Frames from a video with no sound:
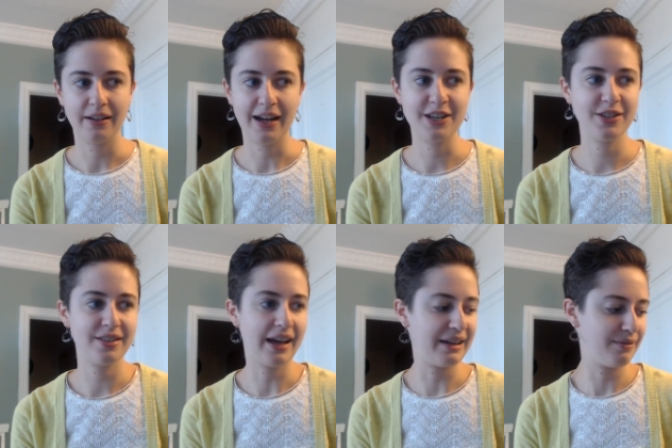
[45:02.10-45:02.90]
I
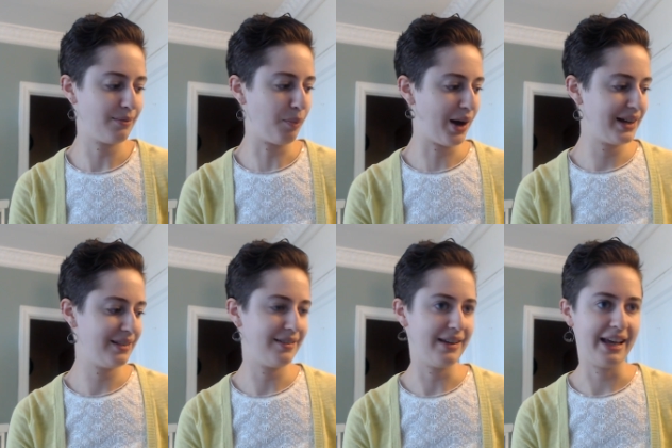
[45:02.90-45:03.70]
just, I
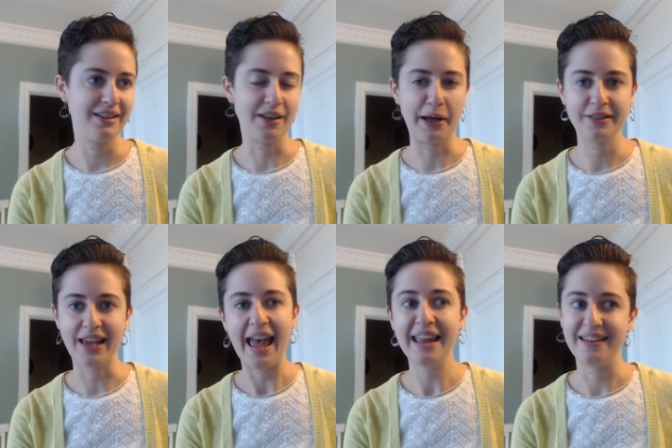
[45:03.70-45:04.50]
wanted it not to
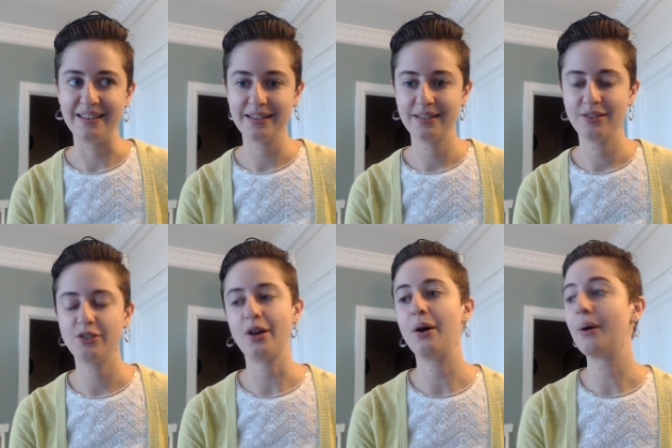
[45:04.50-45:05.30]
end.
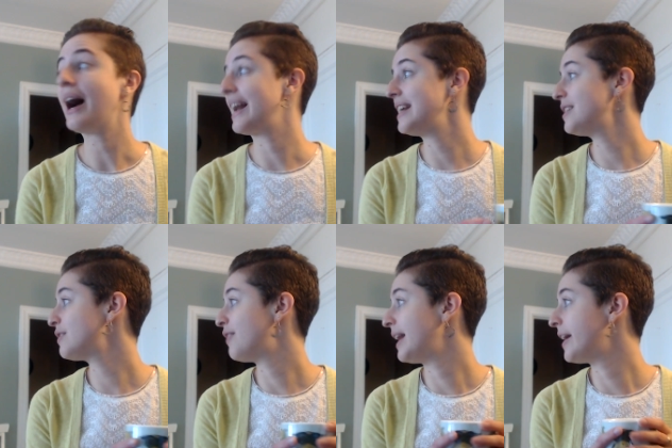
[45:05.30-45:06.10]
So I need to
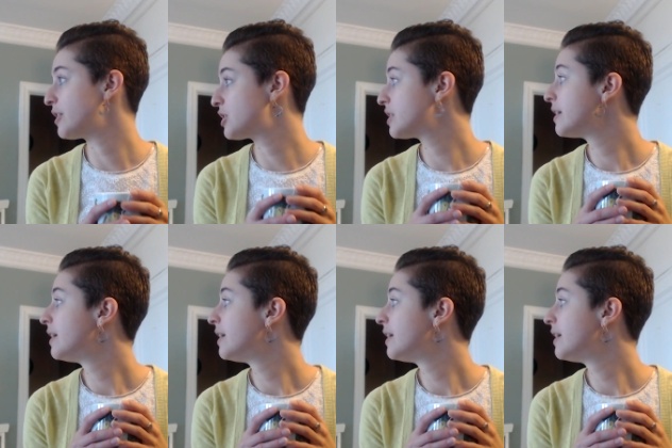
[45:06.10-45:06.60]
finish